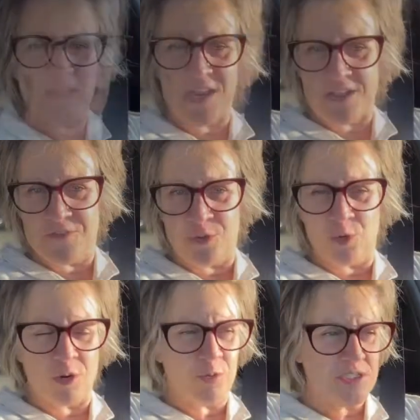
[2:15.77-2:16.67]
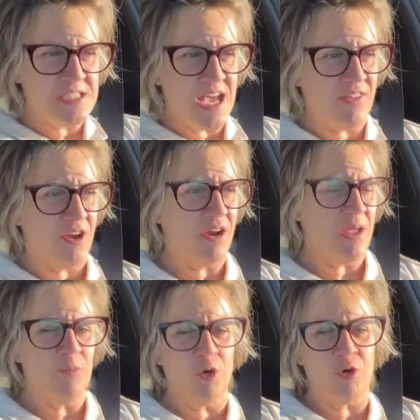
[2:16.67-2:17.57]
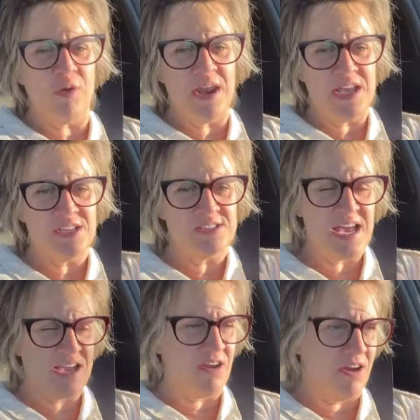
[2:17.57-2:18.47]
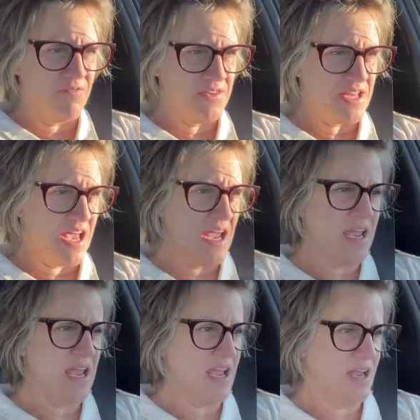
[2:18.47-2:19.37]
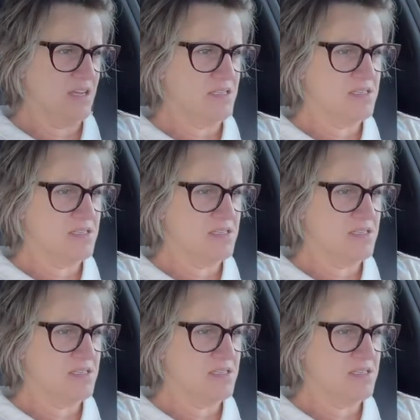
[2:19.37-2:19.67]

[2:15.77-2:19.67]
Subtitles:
Then I feel more put together and more ready to take on the day, and